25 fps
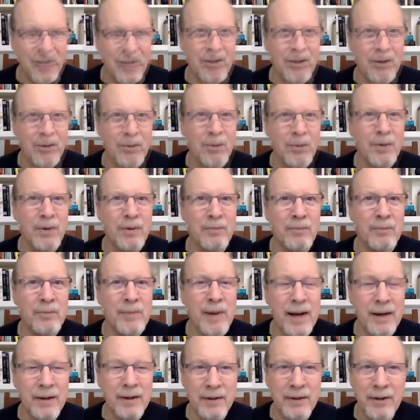they're
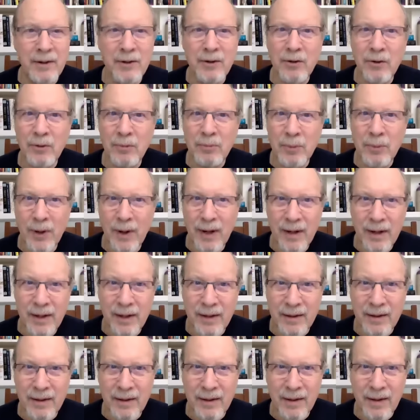reminding your
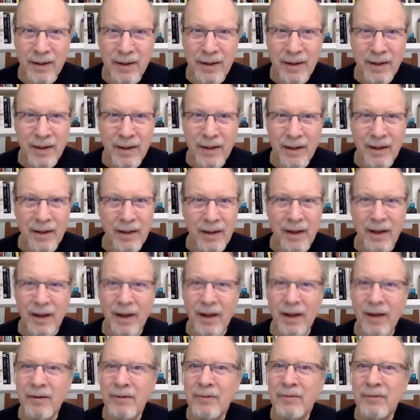brain
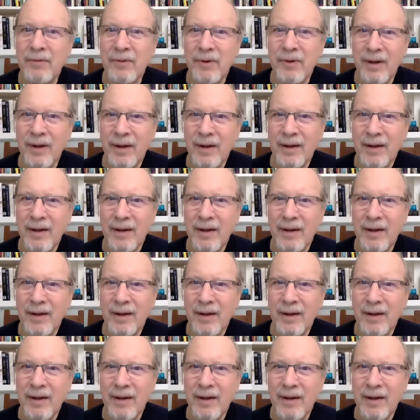of